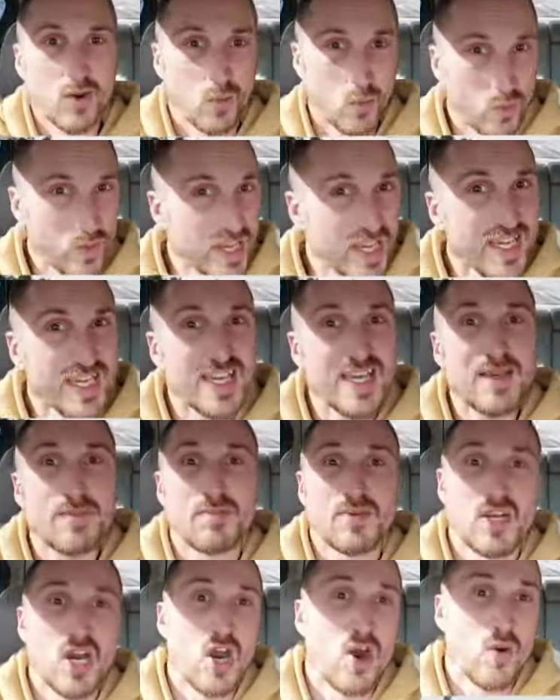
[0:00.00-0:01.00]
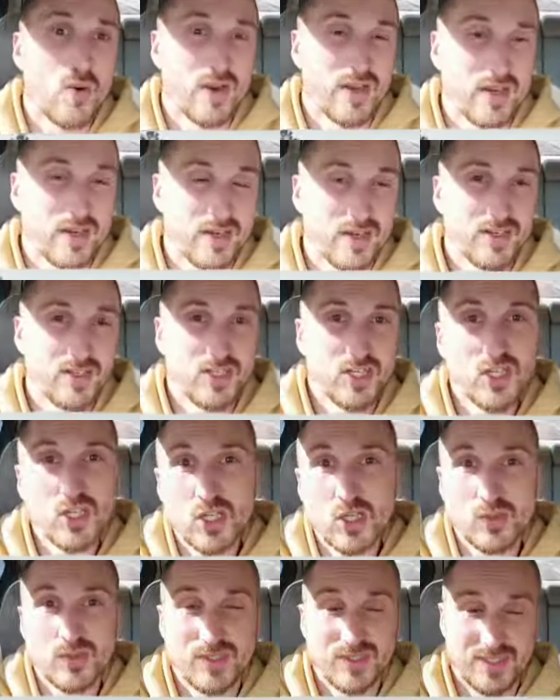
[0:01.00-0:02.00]
we keep going. You're
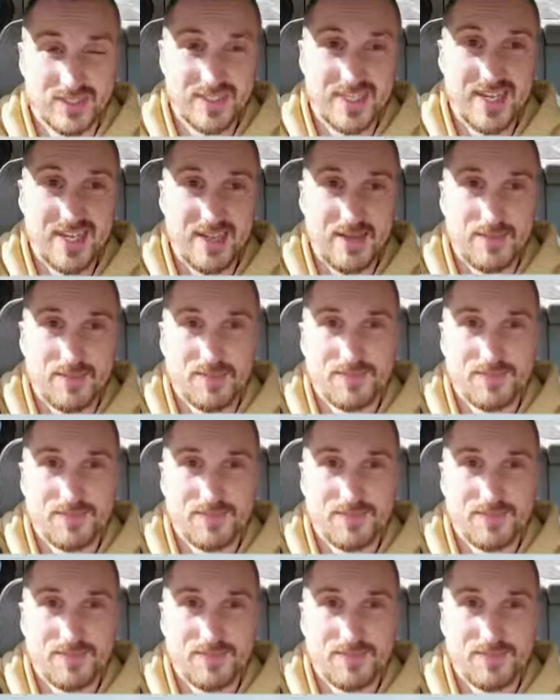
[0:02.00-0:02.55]
losing steam.